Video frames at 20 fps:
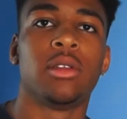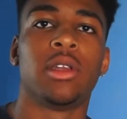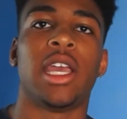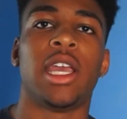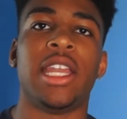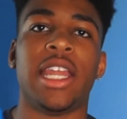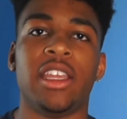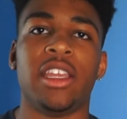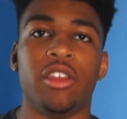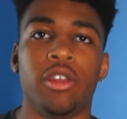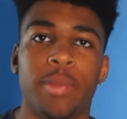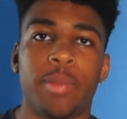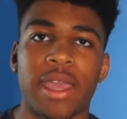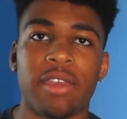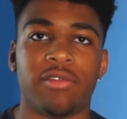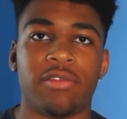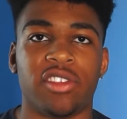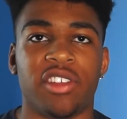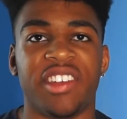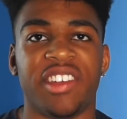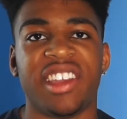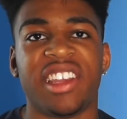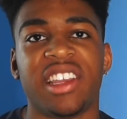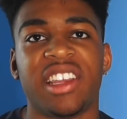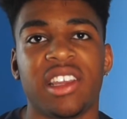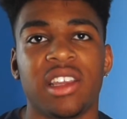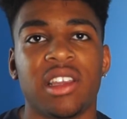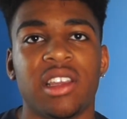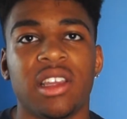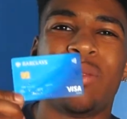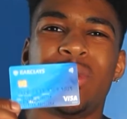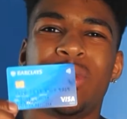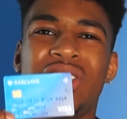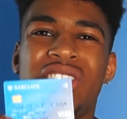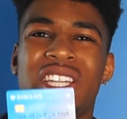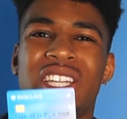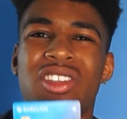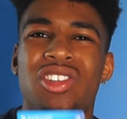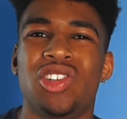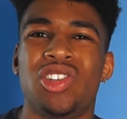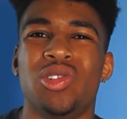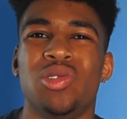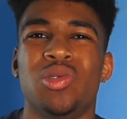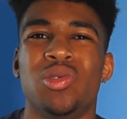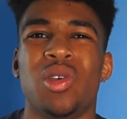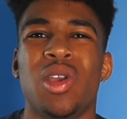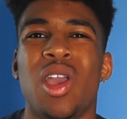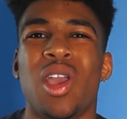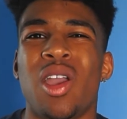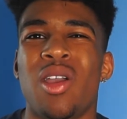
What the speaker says: And then you pay for something. Summer essential.